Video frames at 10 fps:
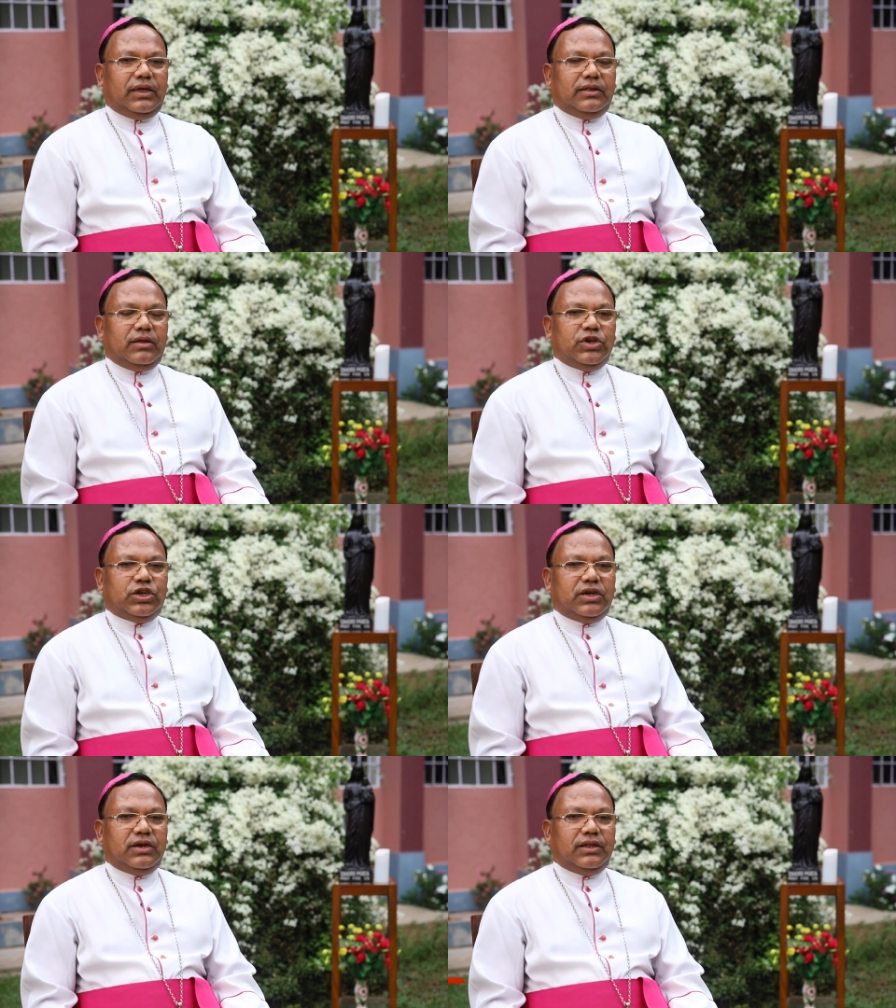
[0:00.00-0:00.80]
in the
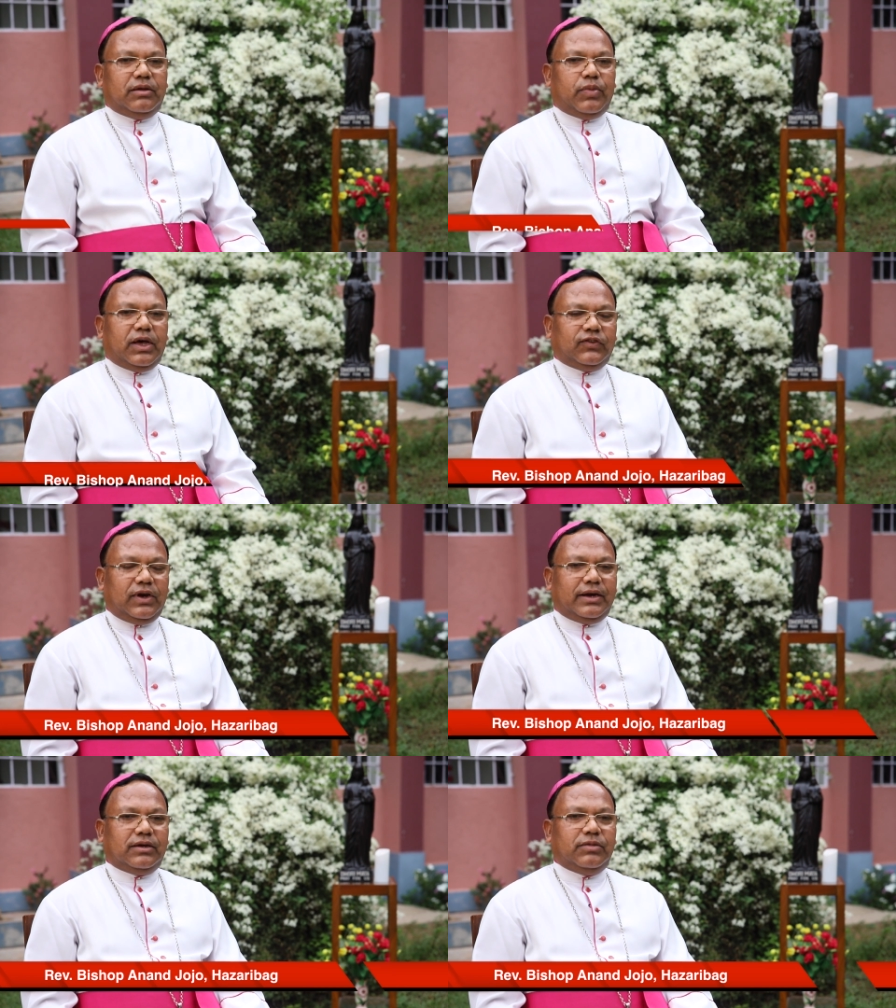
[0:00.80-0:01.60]
mission, in the
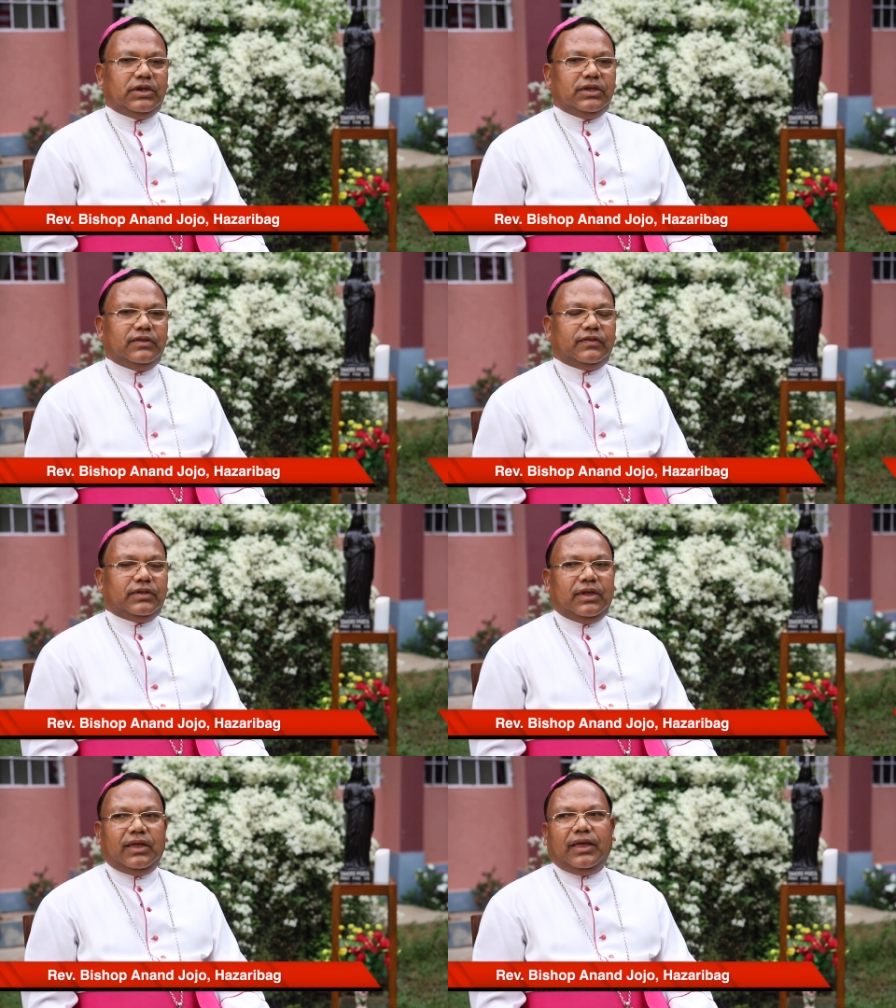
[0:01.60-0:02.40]
pastoral
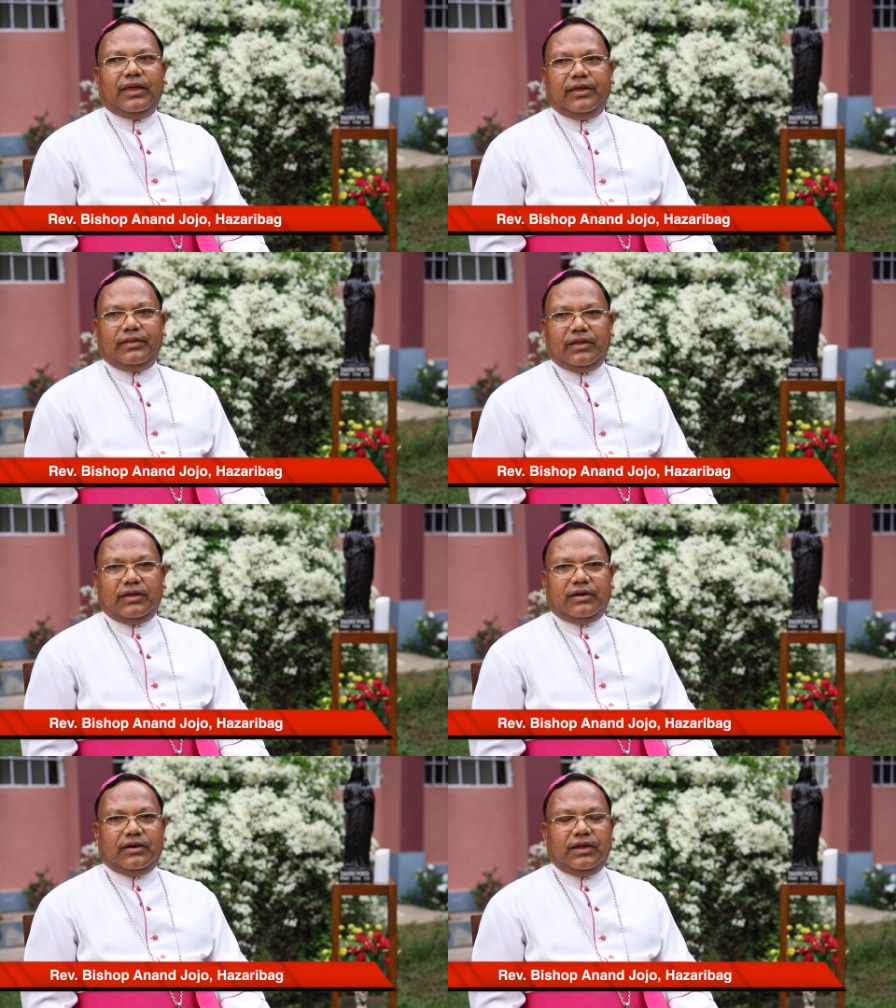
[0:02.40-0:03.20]
activities, in
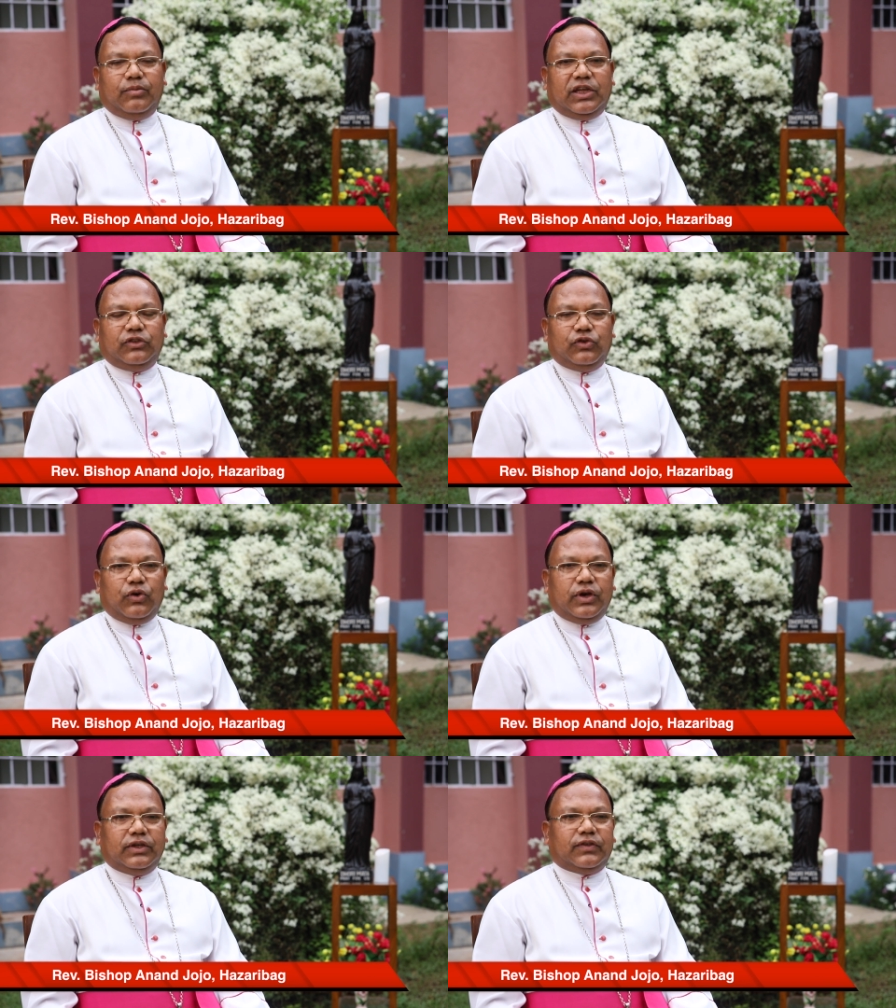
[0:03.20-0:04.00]
their in my
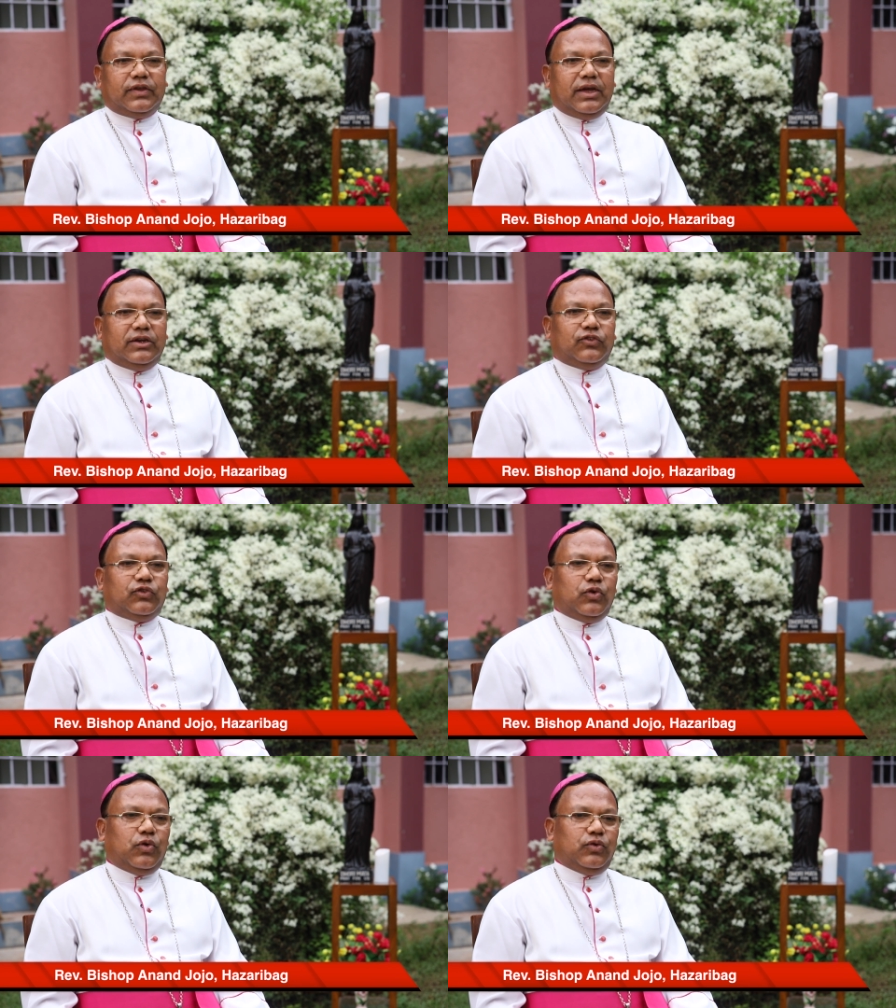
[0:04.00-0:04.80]
joys and
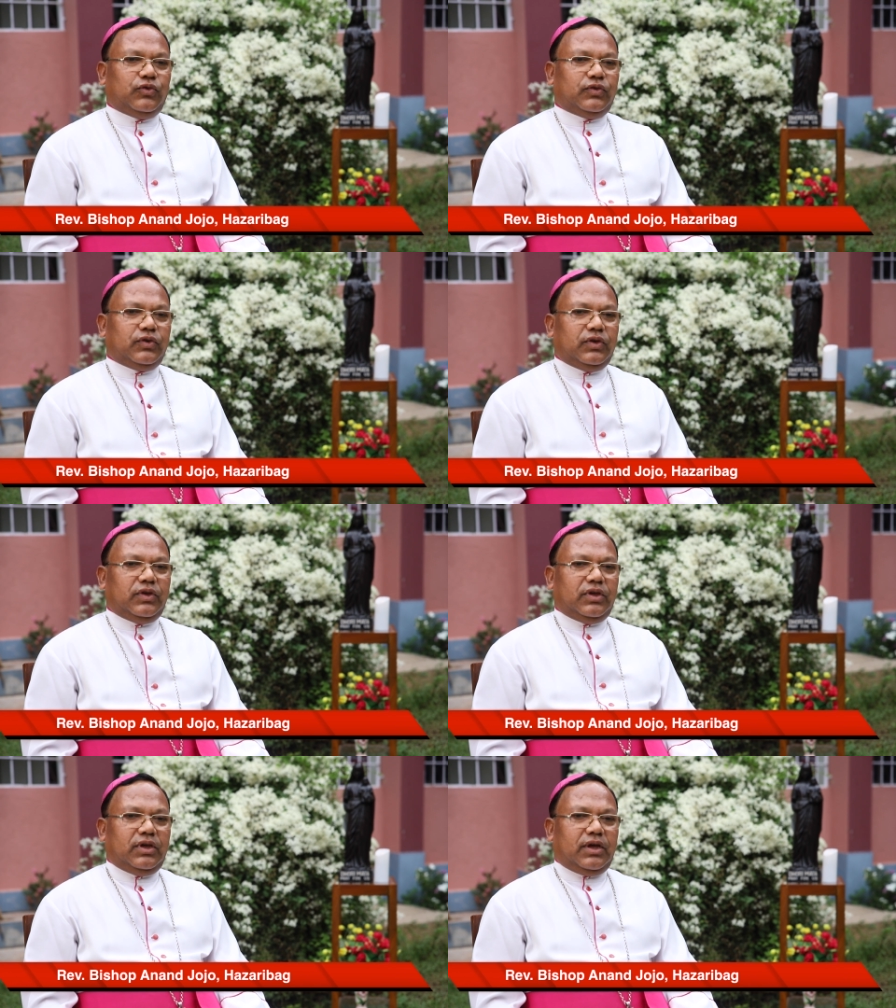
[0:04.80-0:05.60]
sorrows
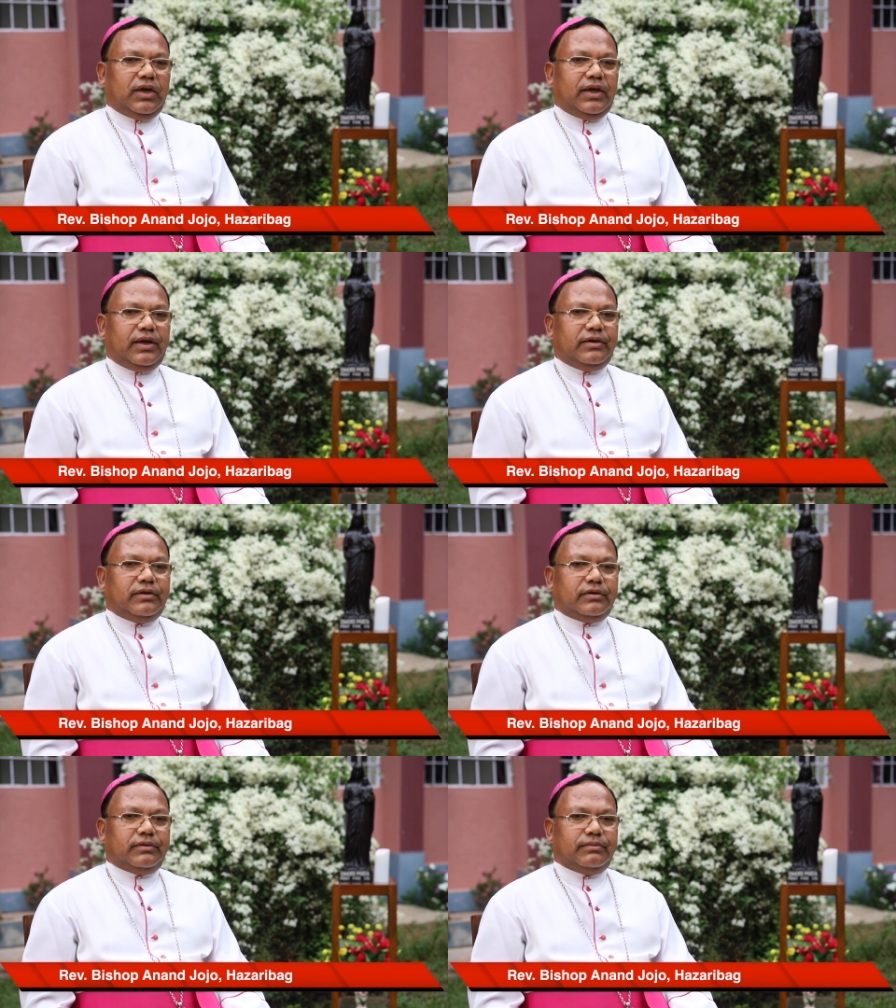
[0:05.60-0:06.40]

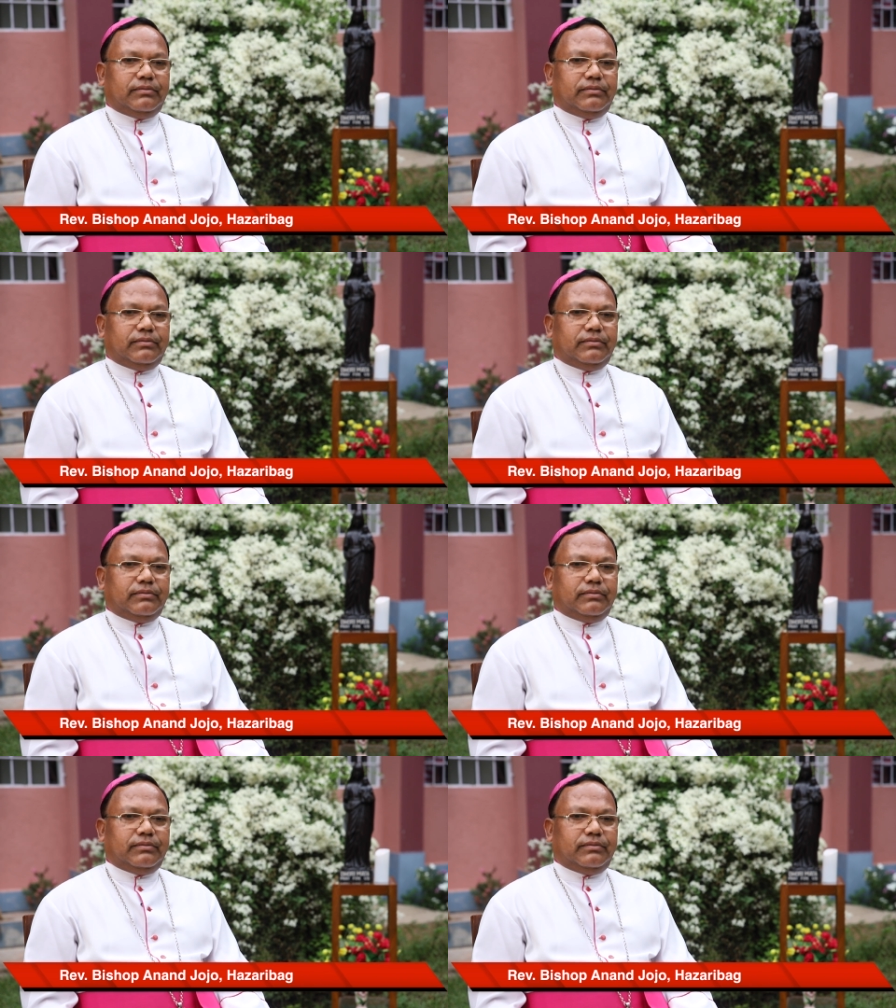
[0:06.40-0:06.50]
and